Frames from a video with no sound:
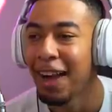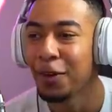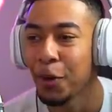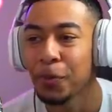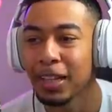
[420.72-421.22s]

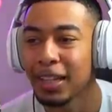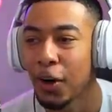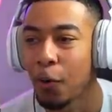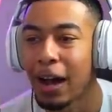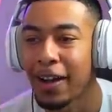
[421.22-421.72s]
I'm completely
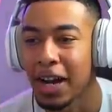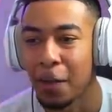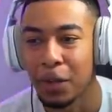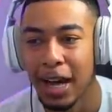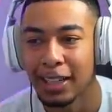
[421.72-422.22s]
aware of
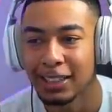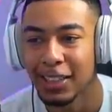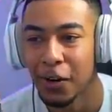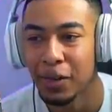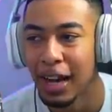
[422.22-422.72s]
that, but that does
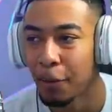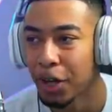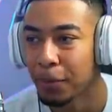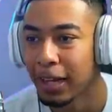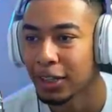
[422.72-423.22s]
not mean I
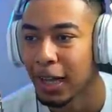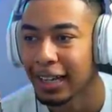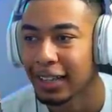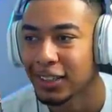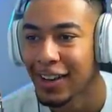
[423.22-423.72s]
want to play against